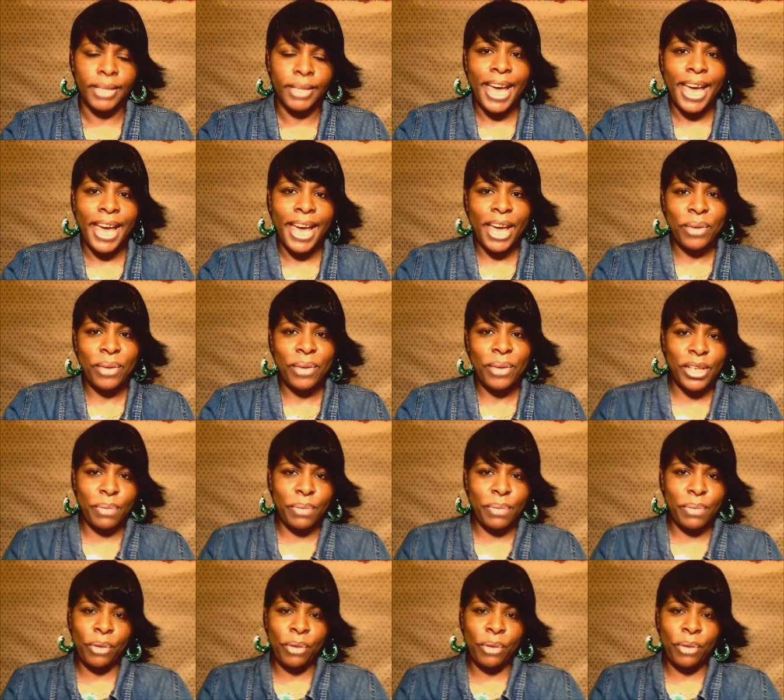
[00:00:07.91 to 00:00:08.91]
Hey, what's up,
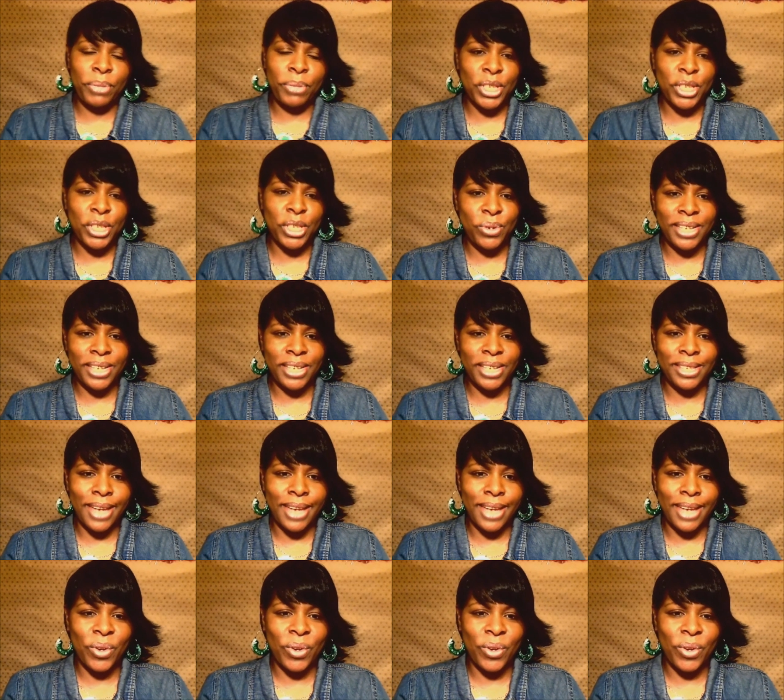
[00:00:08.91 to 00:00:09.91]
y'all? Ms. QT
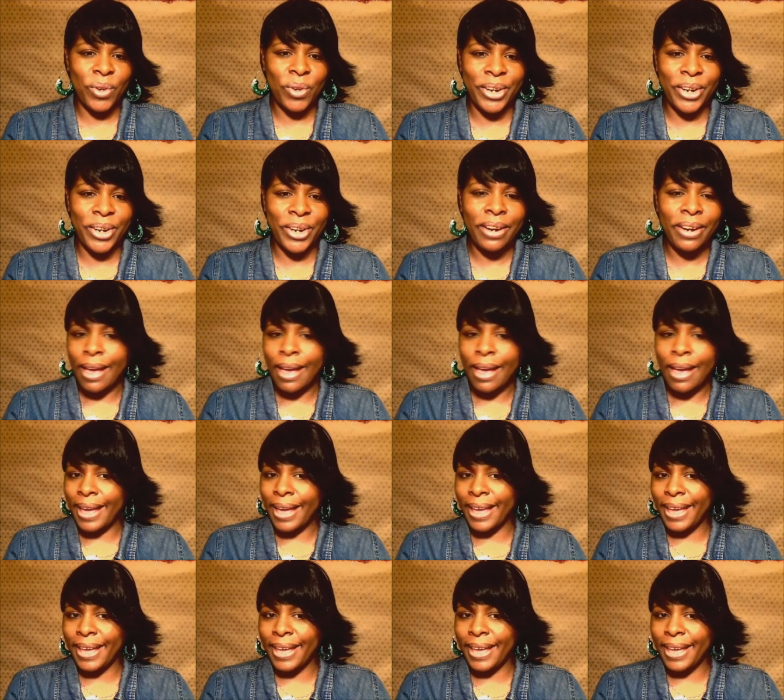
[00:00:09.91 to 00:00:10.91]
Style here,
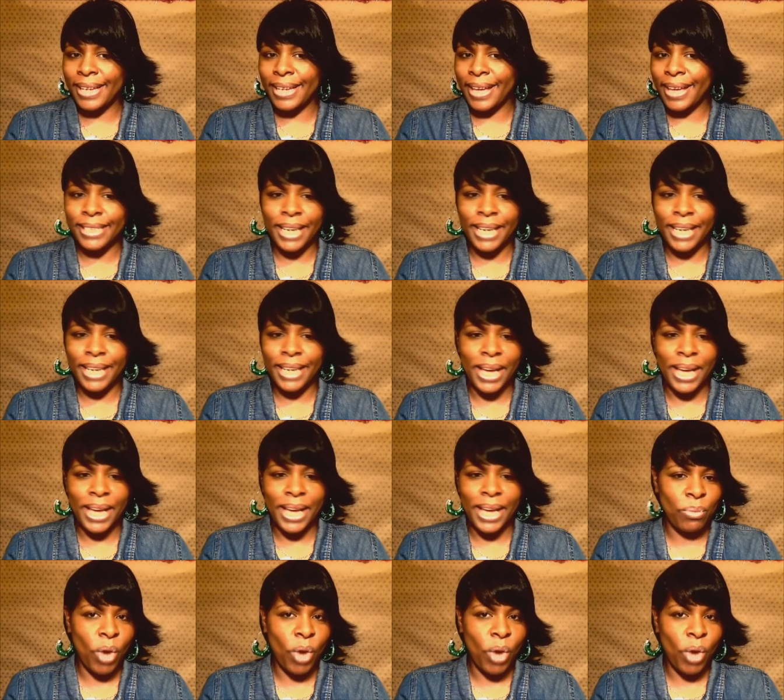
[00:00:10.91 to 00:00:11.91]
and
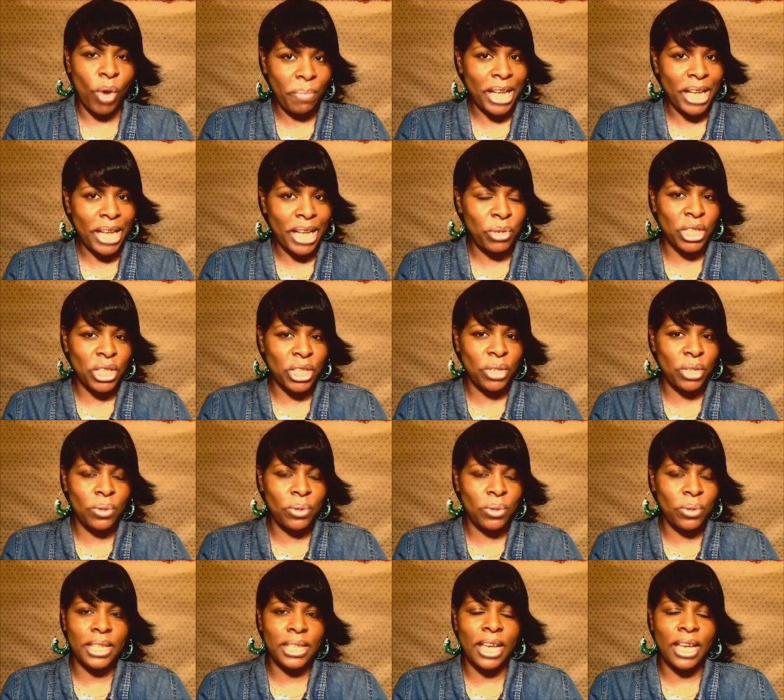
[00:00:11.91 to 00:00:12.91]
welcome back to Ms.
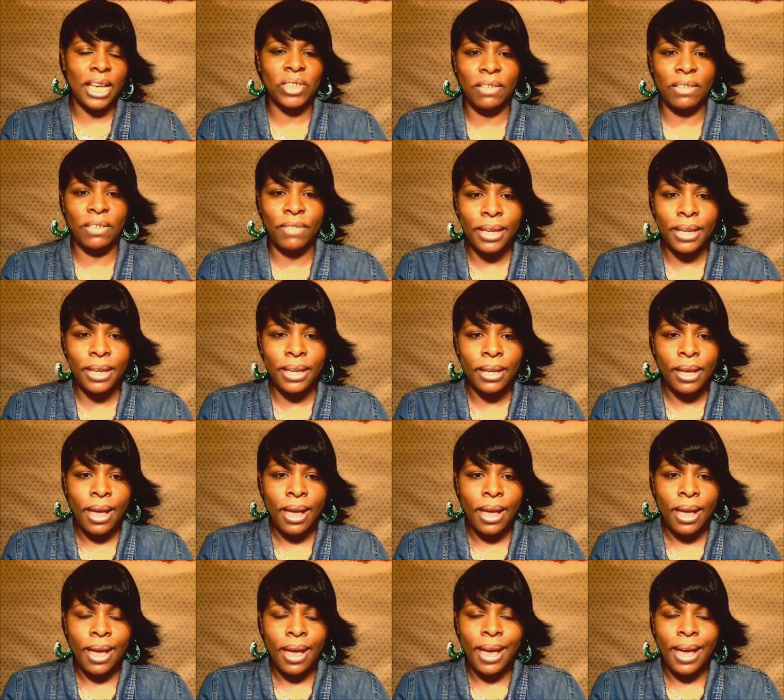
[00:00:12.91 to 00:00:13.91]
QT Style TV.
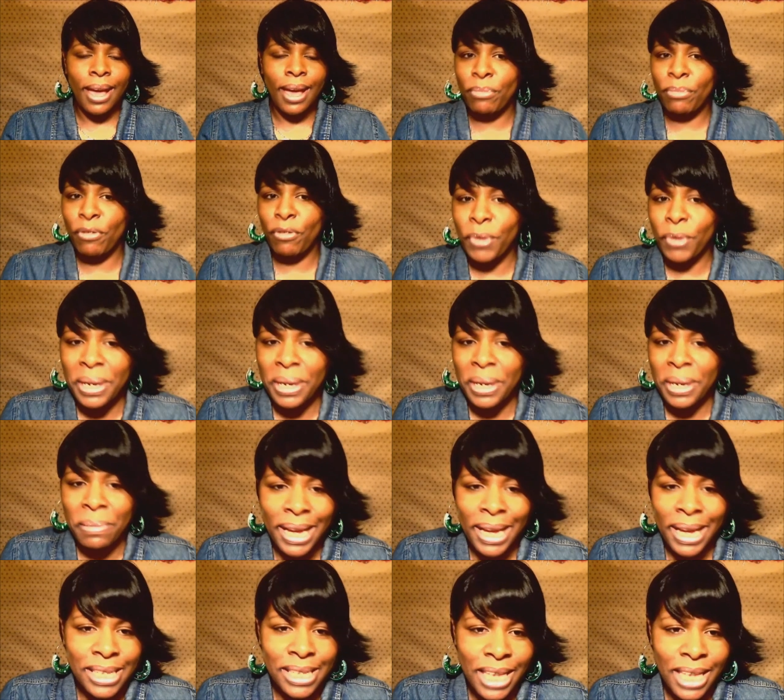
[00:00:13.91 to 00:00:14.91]
And before
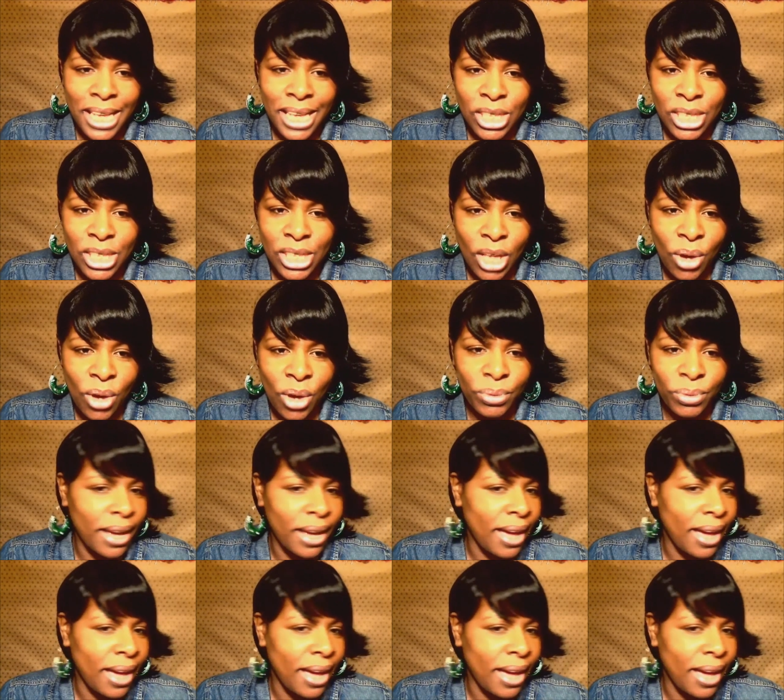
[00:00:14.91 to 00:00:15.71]
anybody says so, yeah,